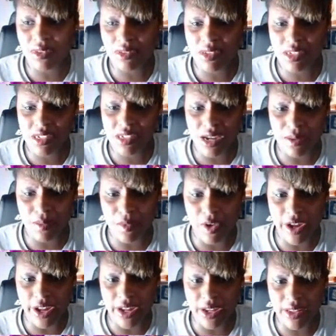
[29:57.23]
the same
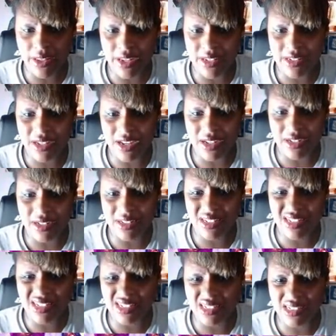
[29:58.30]
way. That's kind of
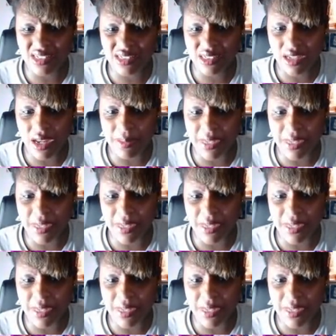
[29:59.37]
ugh. I